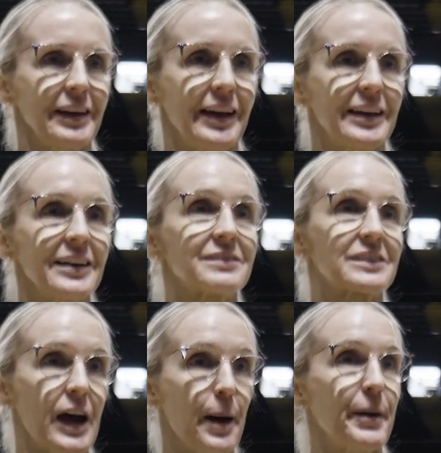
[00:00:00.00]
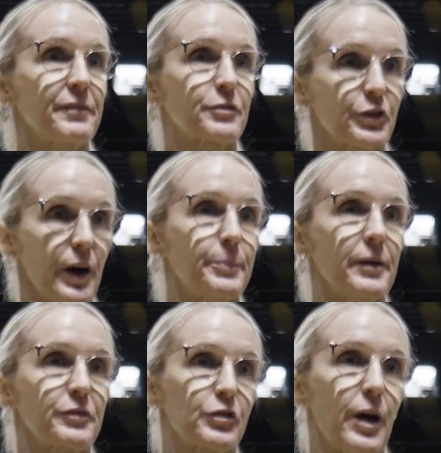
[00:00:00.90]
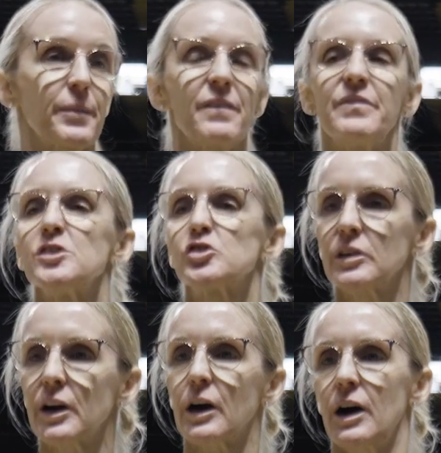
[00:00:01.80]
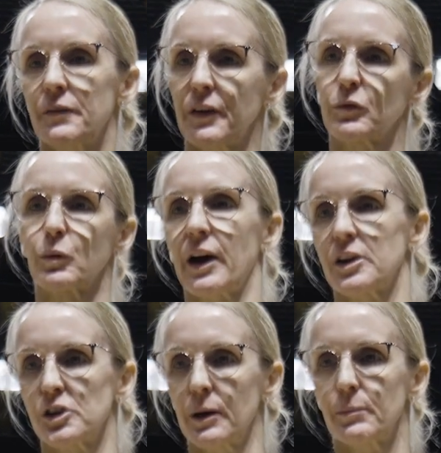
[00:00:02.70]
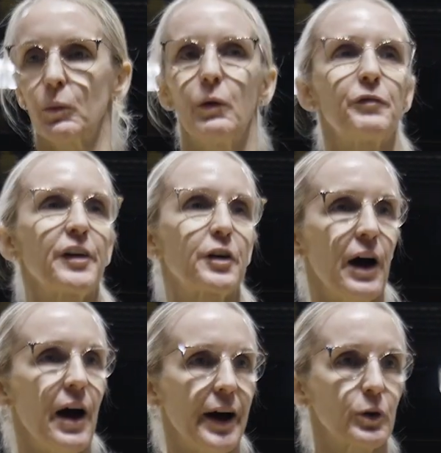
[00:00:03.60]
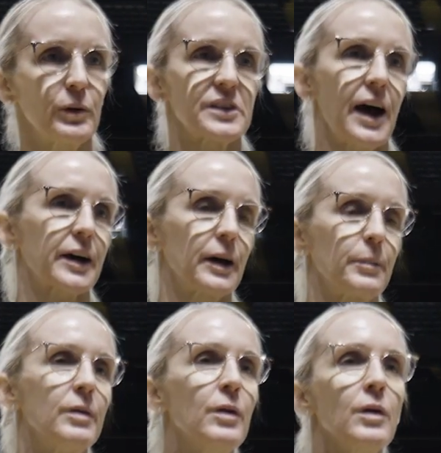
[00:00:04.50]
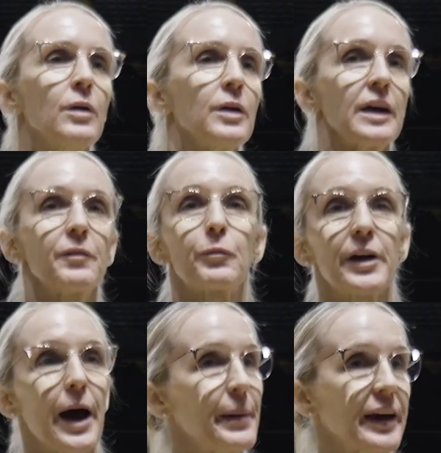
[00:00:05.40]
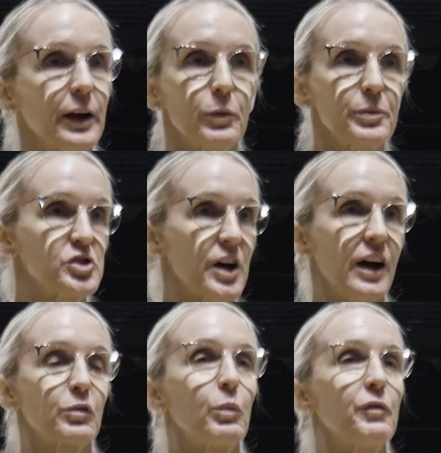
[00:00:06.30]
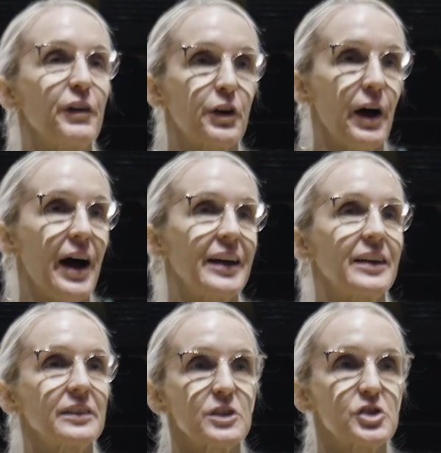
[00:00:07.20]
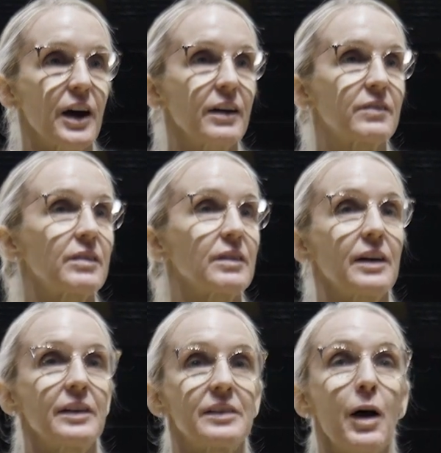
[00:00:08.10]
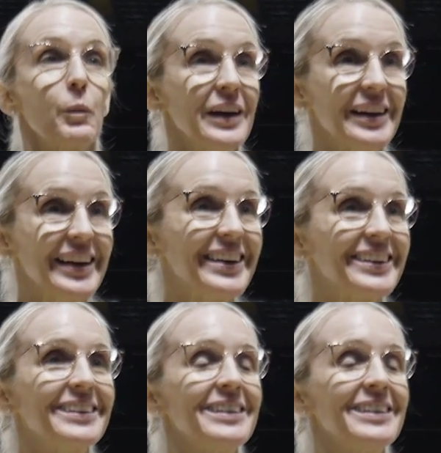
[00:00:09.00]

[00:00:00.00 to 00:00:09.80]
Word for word: and get stop after stop after stop, eventually our offense will catch up. We'll figure out how to attack them if we're not making open shots, we'll figure out how to get the shots that we need